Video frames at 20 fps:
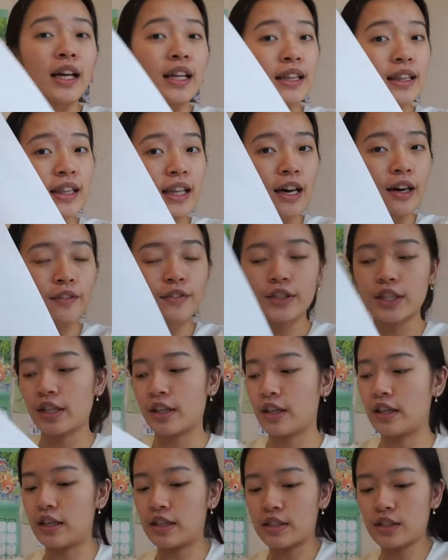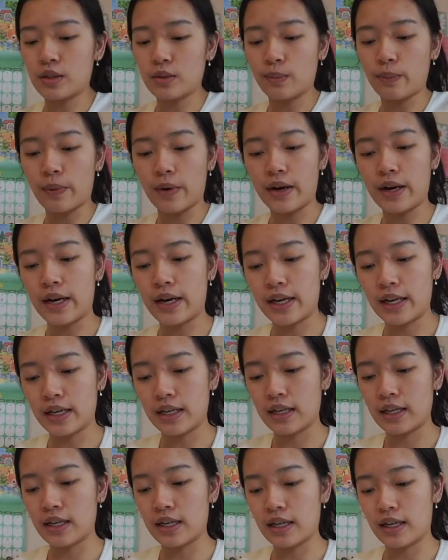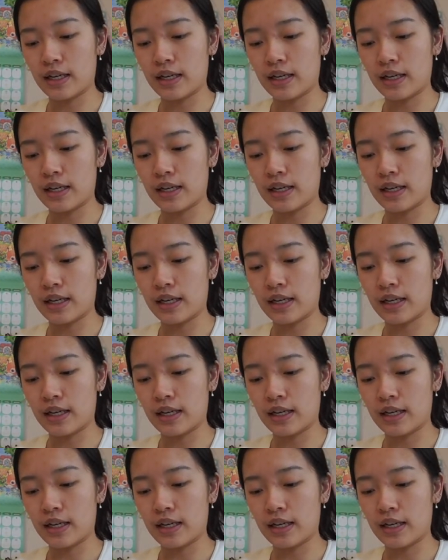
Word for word: Loved this one.